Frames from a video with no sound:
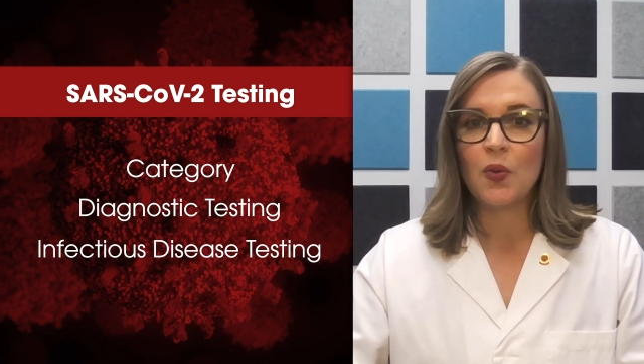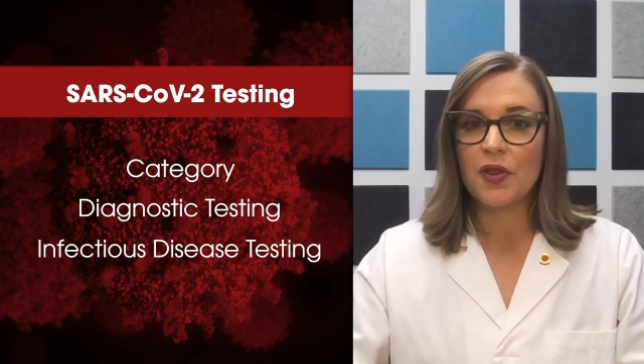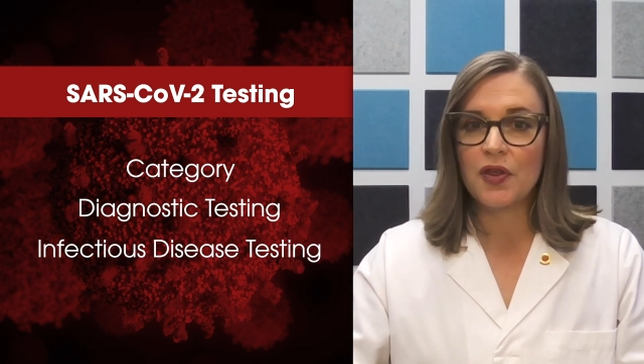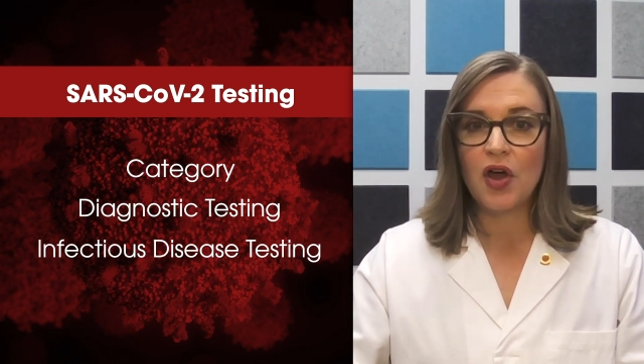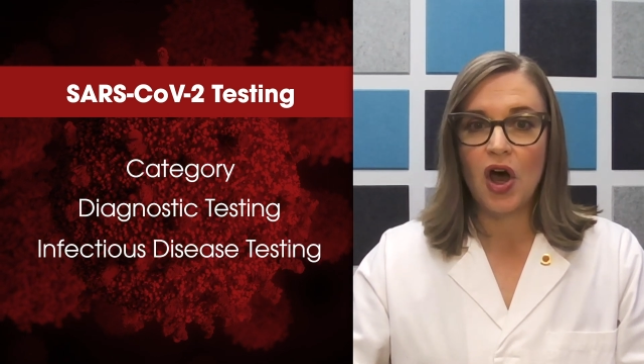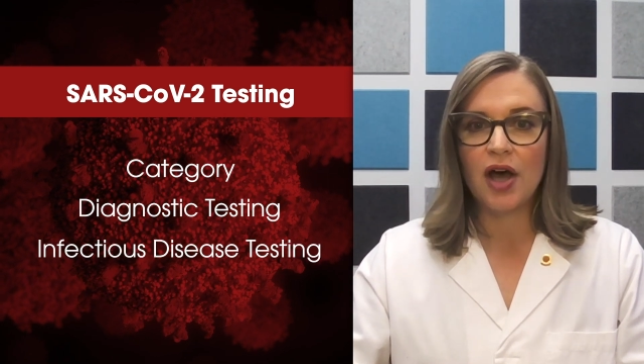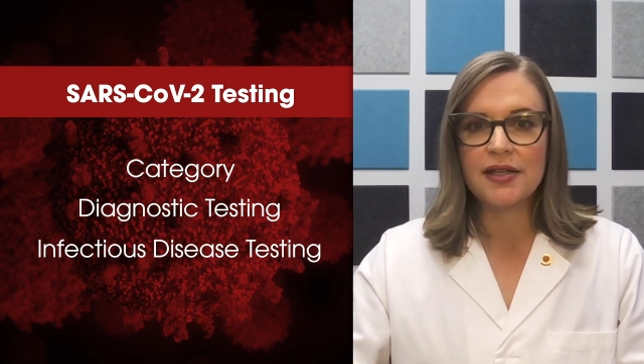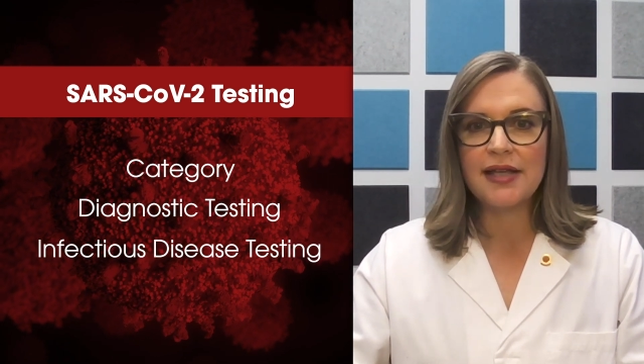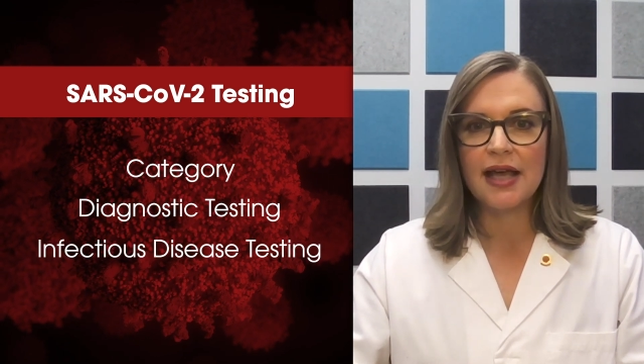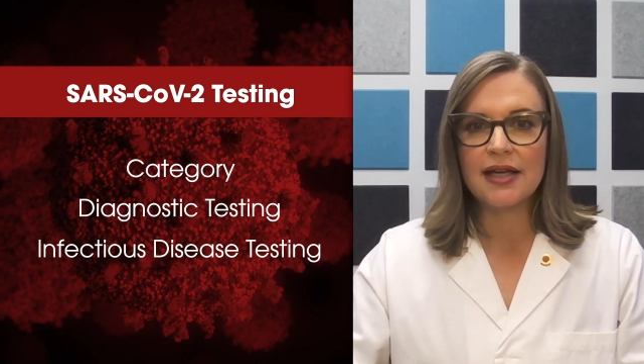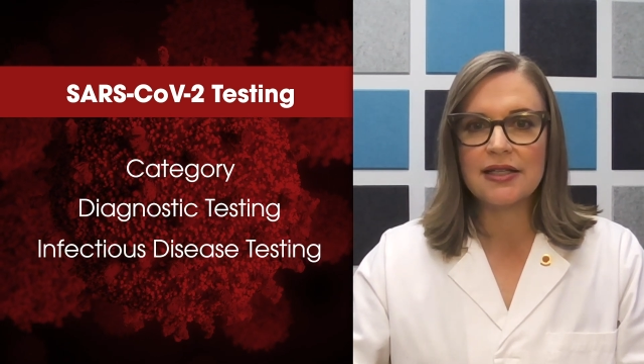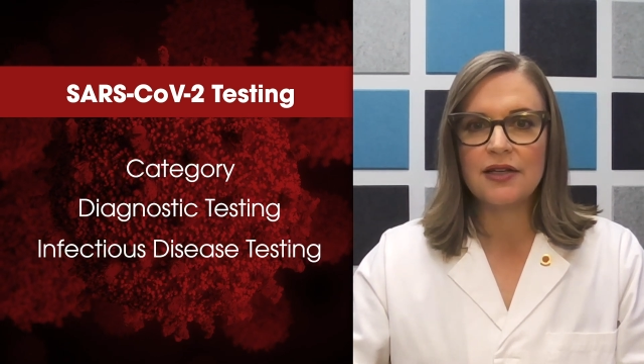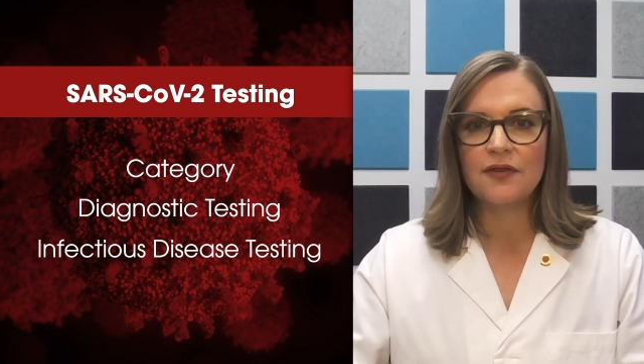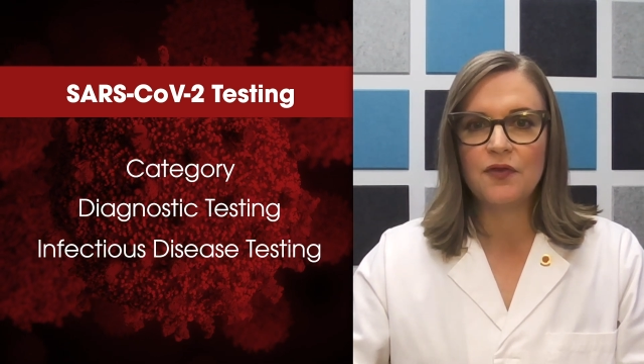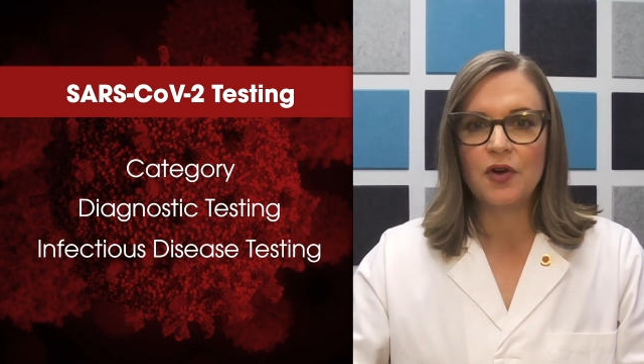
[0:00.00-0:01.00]
with
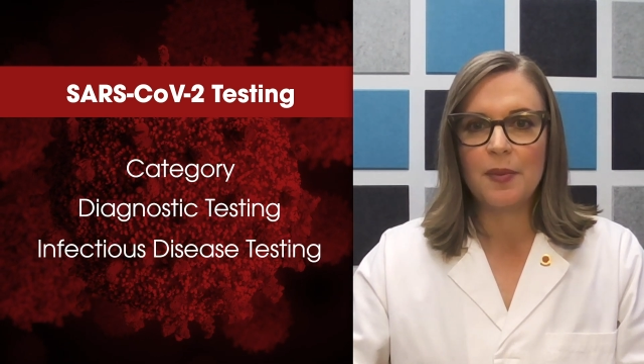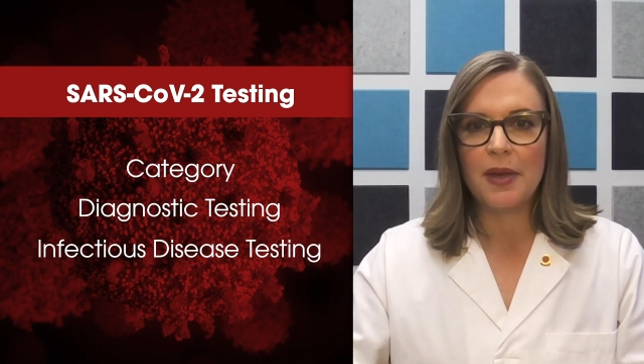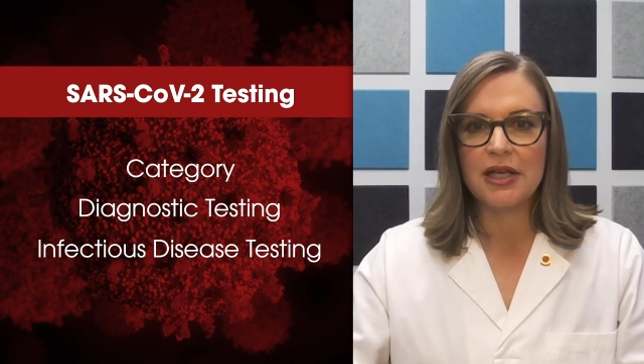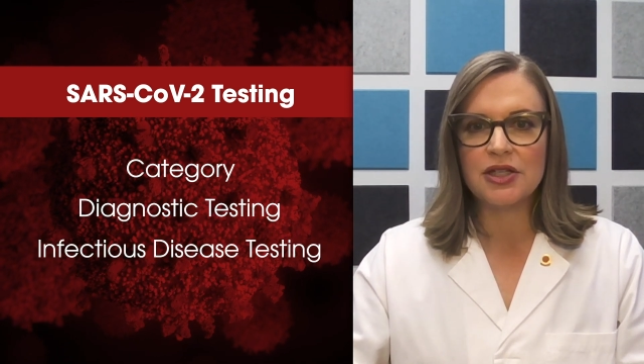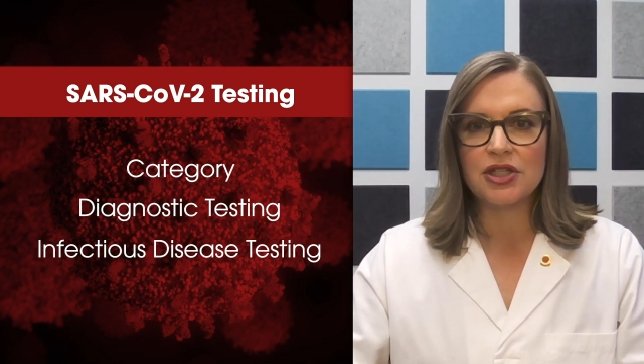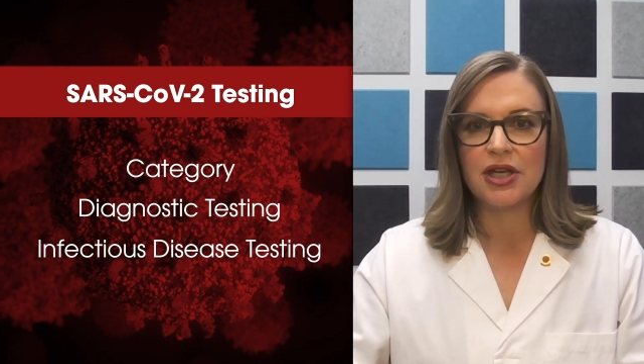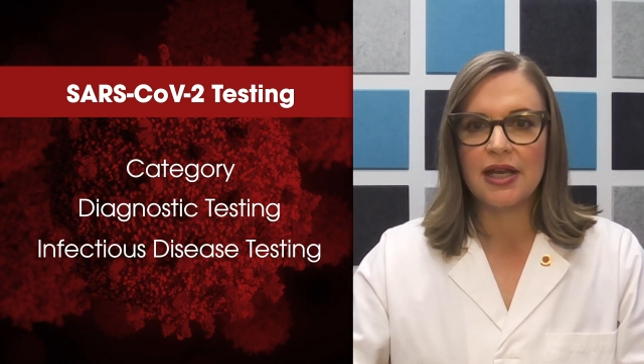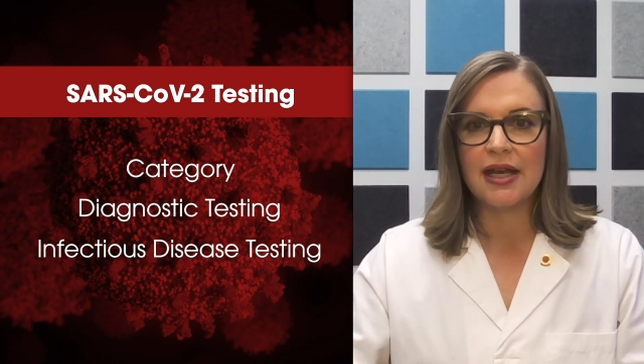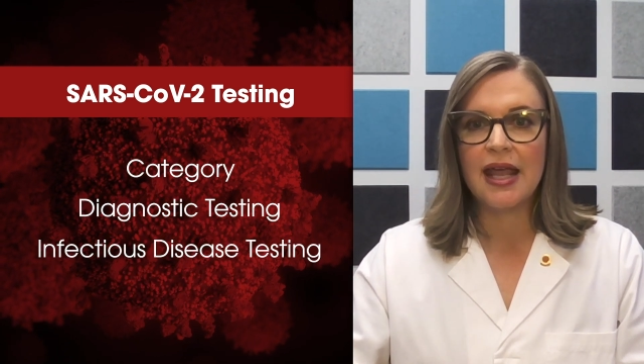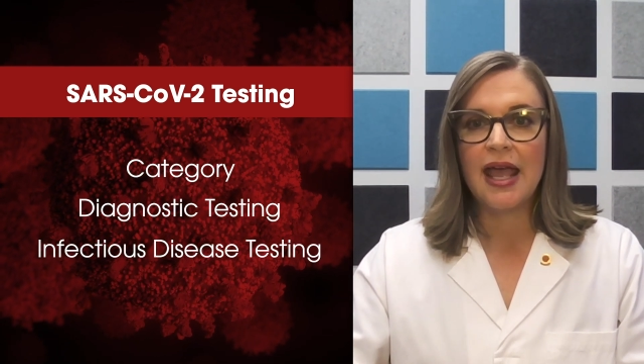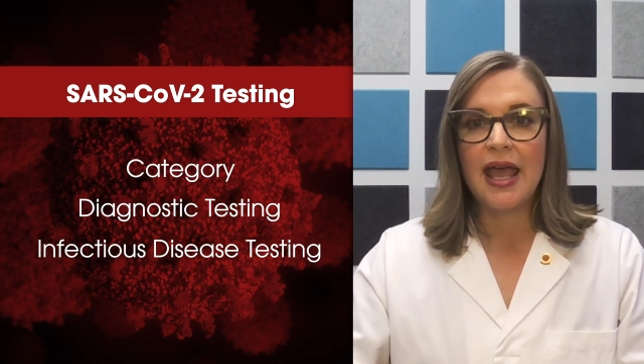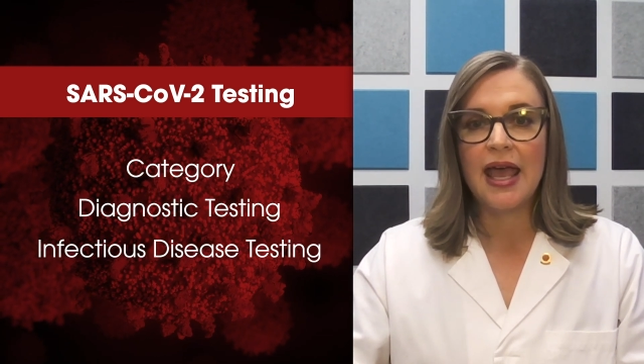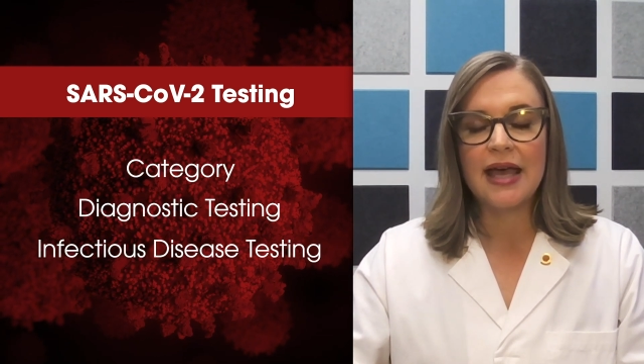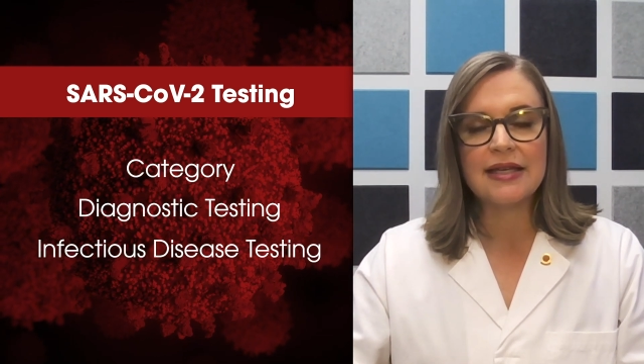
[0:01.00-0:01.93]
contact information